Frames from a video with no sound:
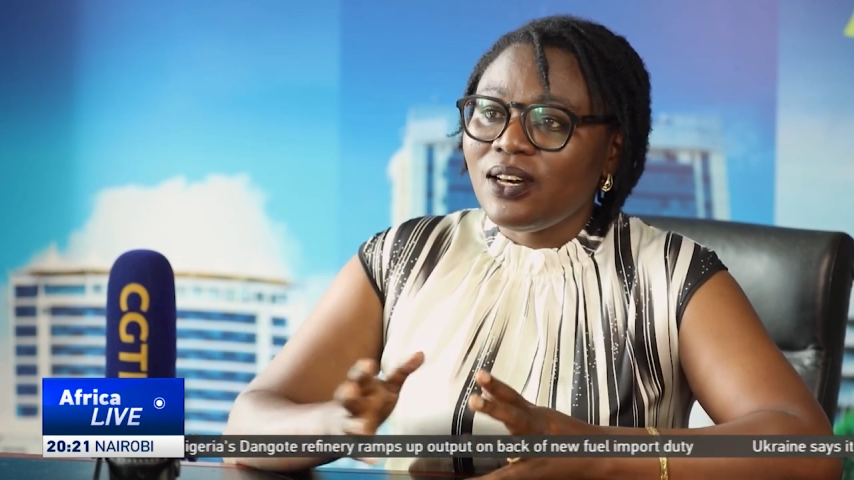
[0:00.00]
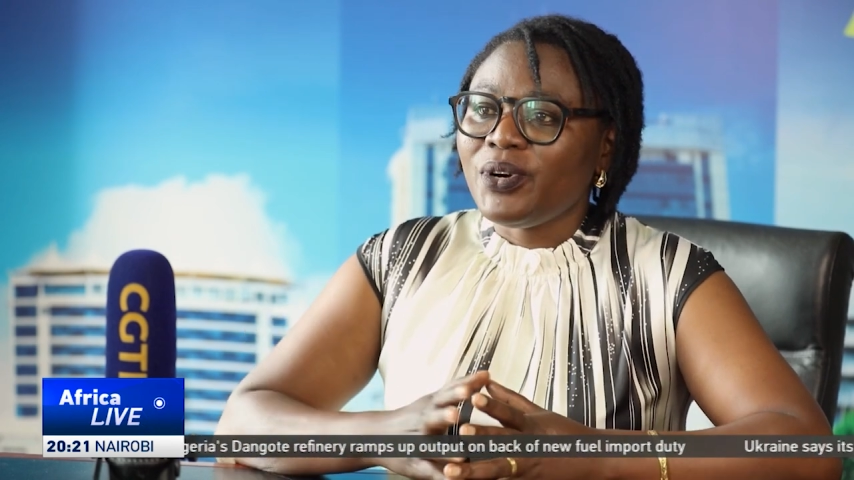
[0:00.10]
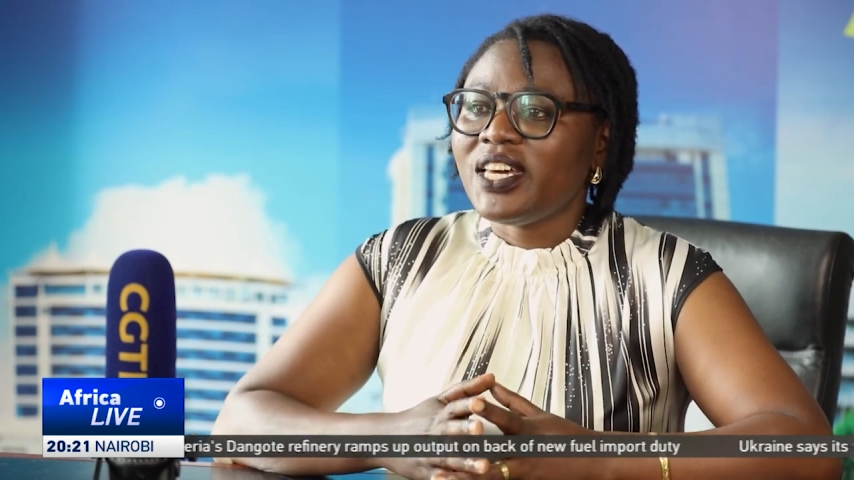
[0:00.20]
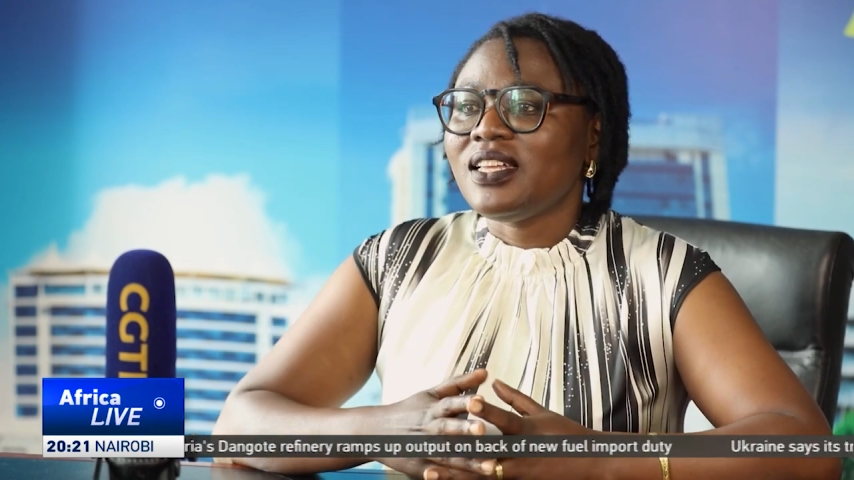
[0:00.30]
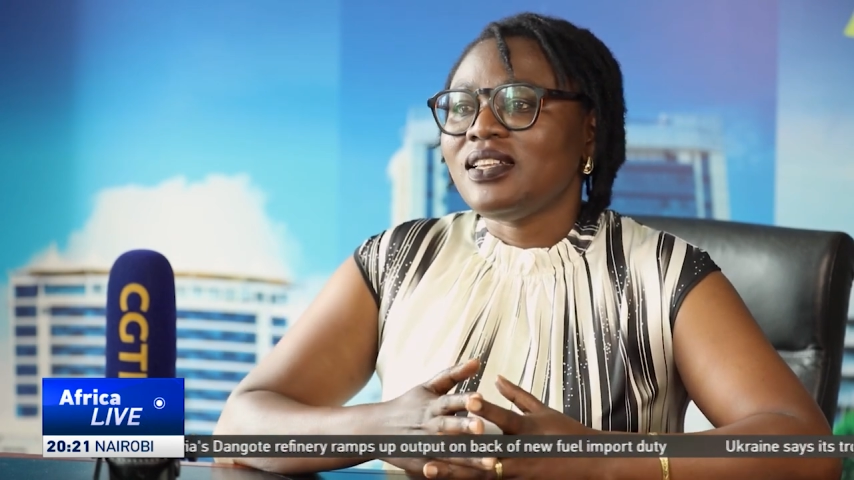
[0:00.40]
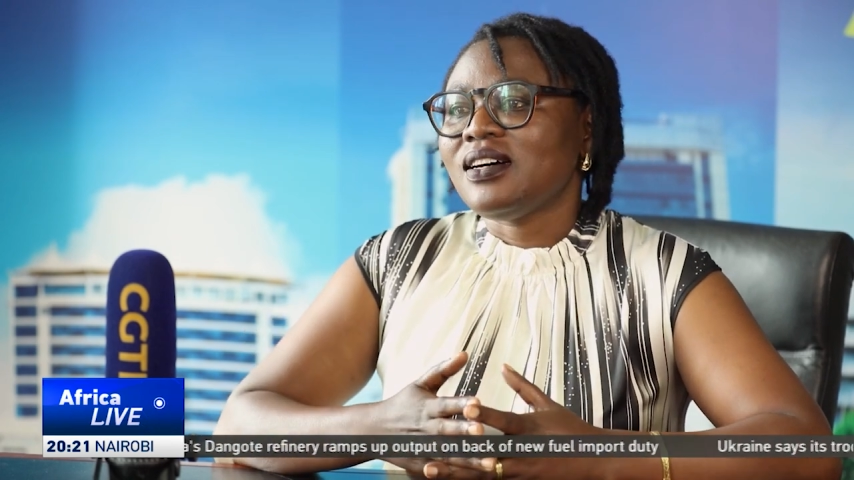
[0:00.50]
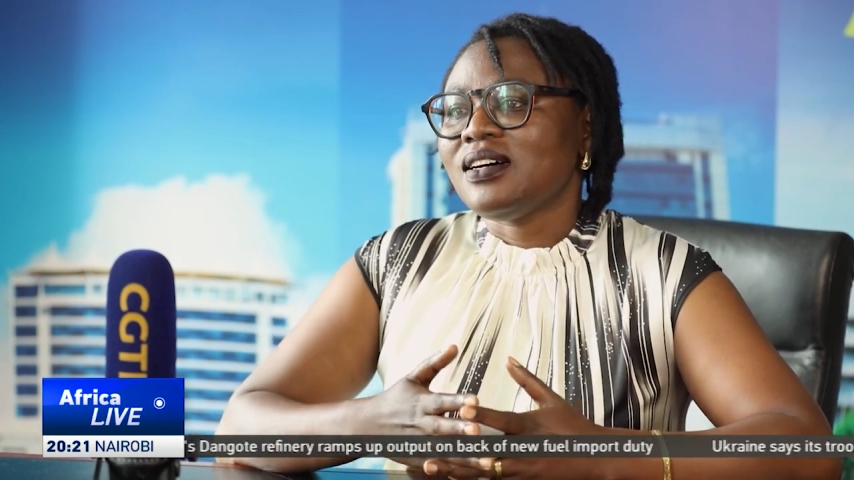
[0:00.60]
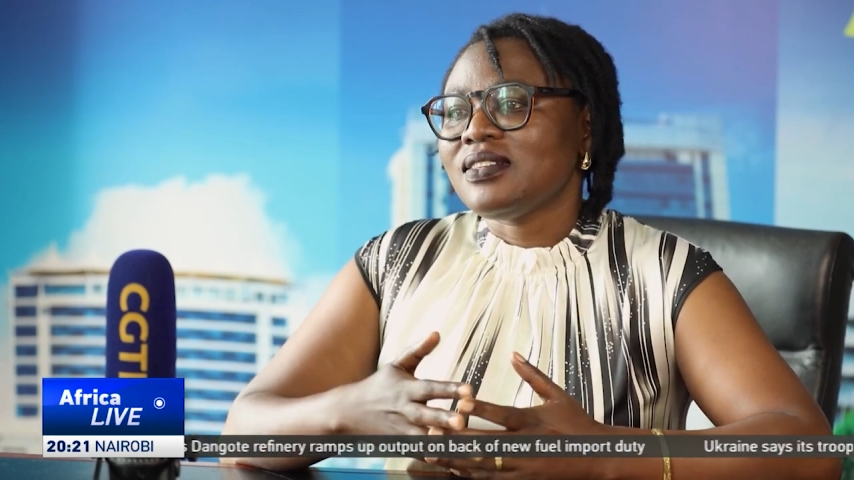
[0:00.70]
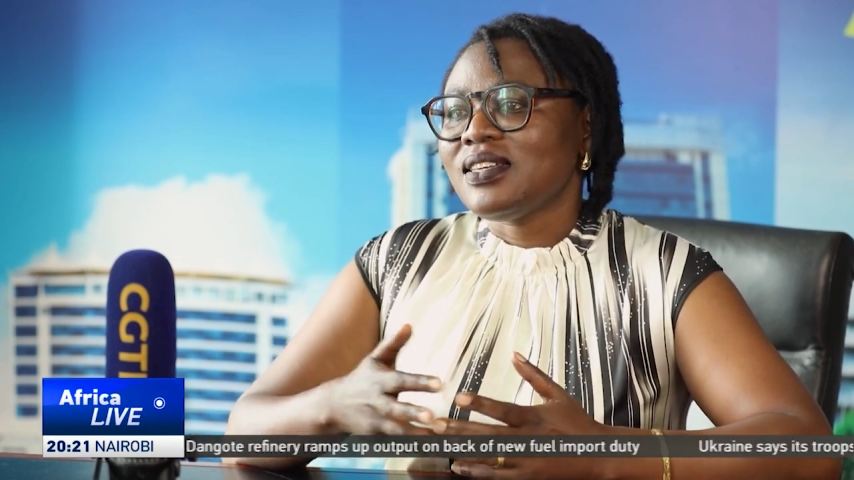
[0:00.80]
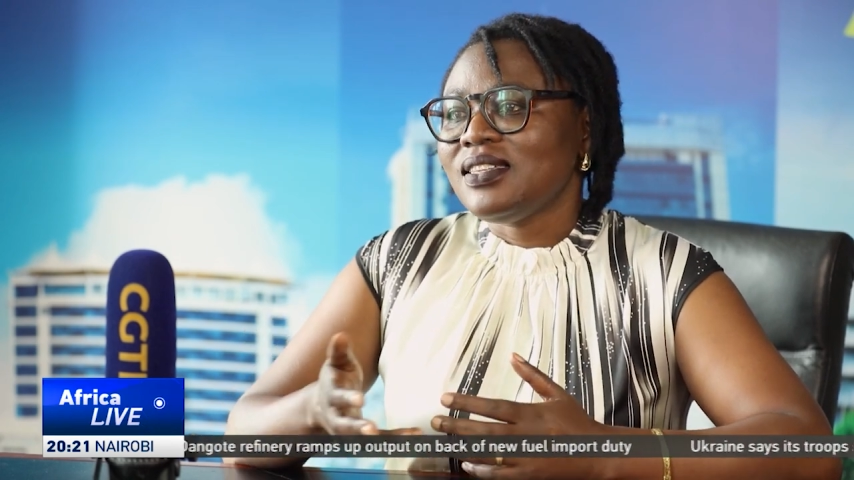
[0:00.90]
we
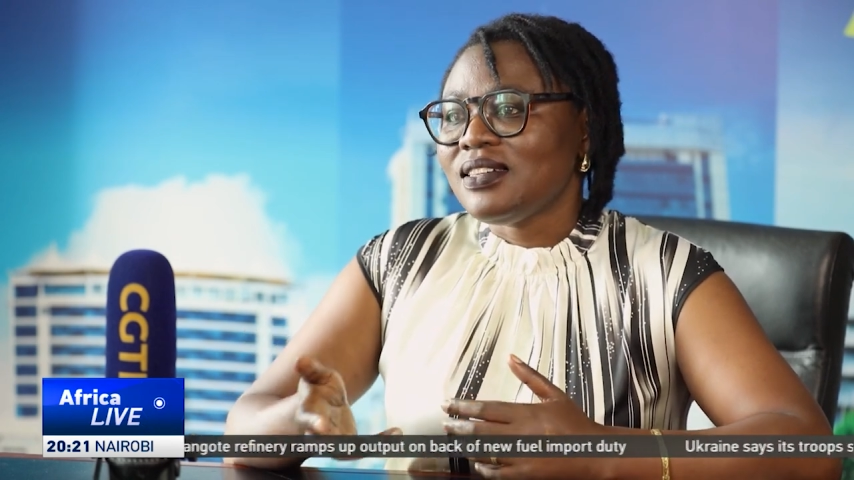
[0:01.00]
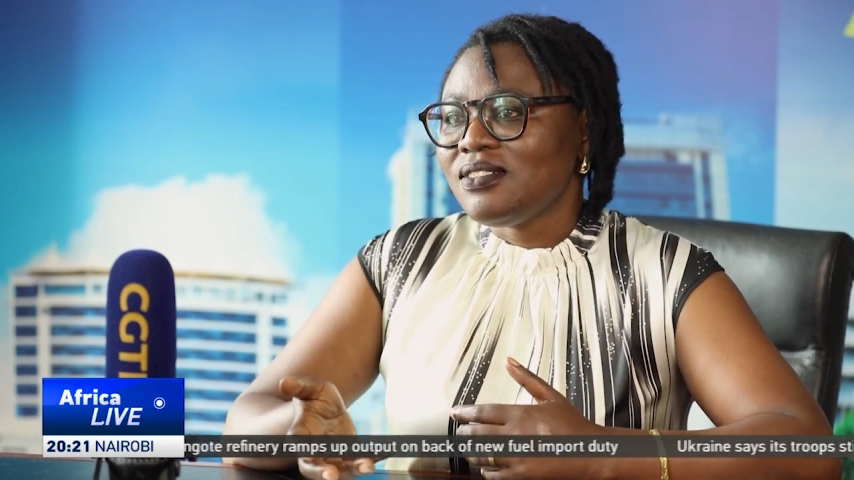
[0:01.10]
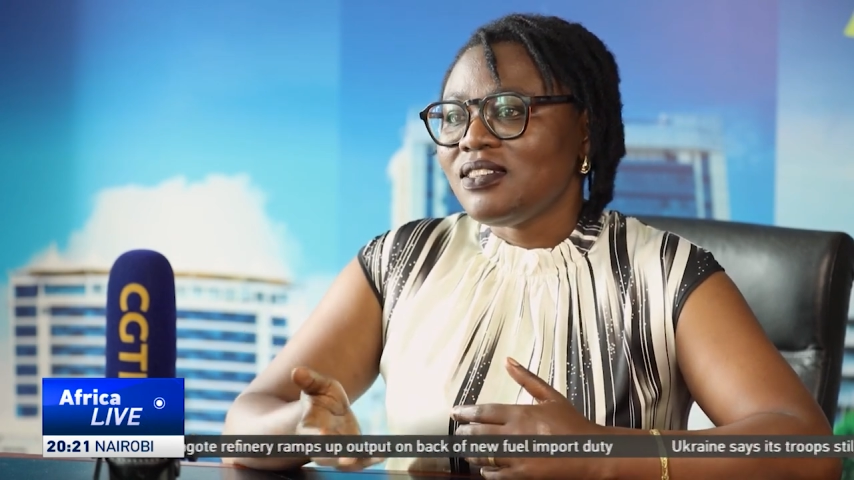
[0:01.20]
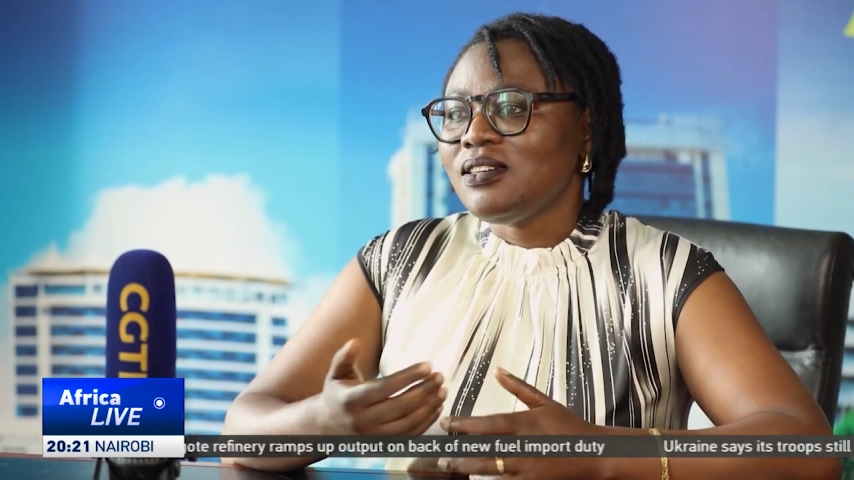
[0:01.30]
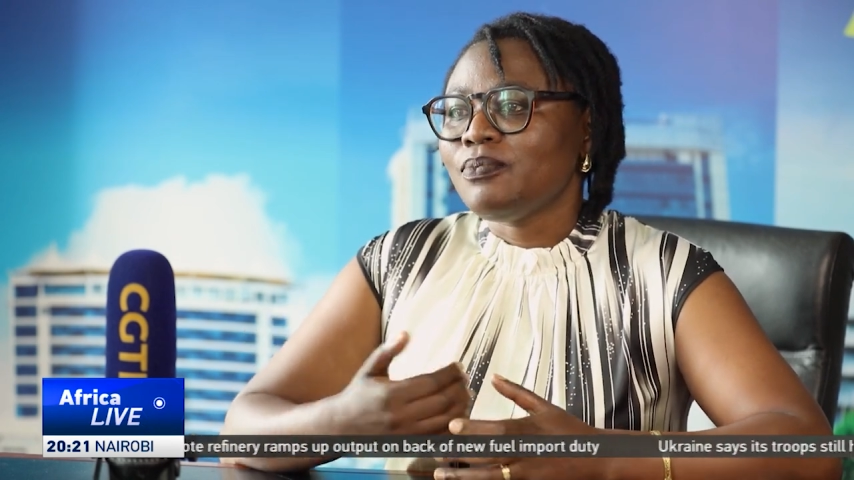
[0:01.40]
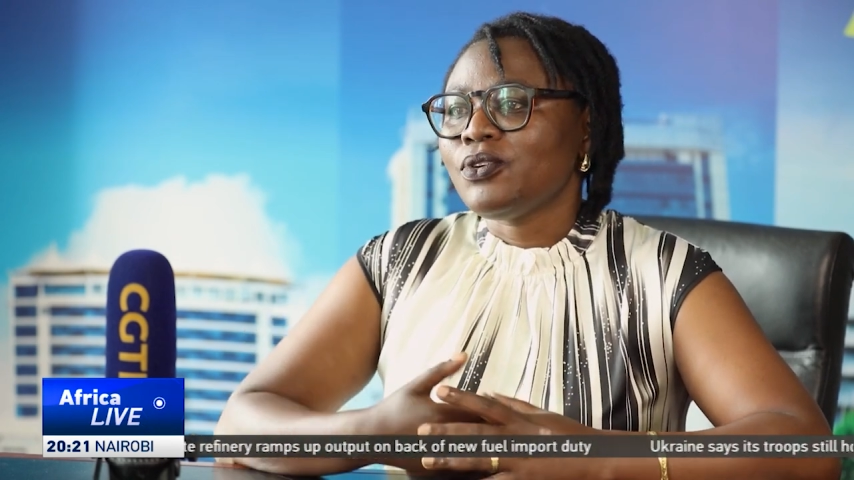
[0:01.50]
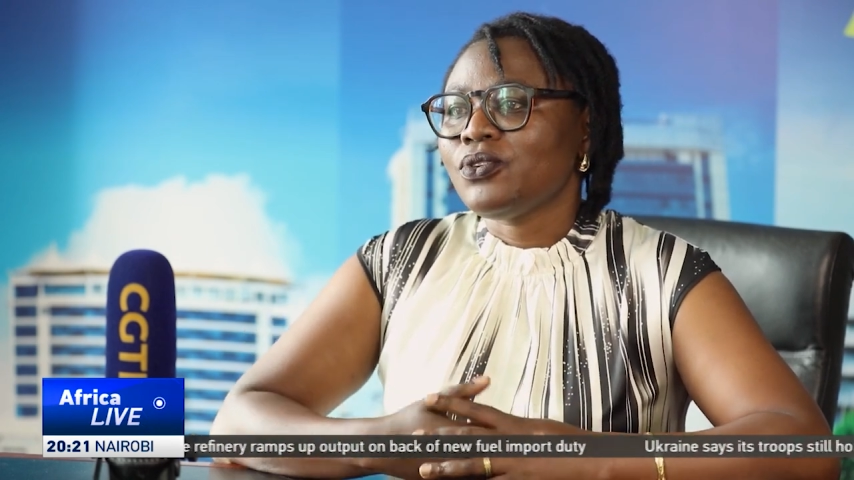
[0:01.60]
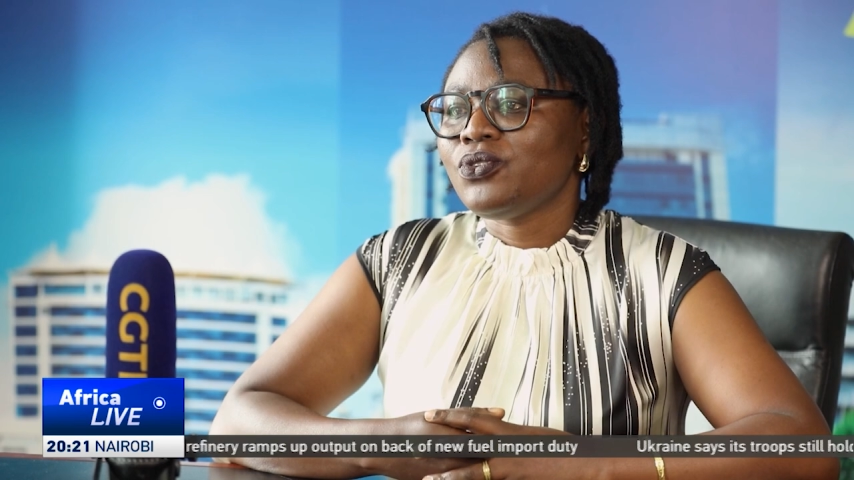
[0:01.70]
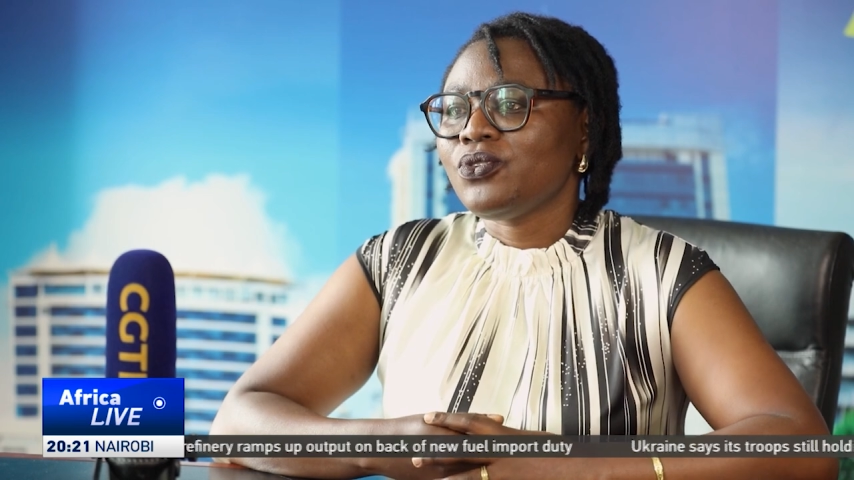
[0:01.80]
can send a team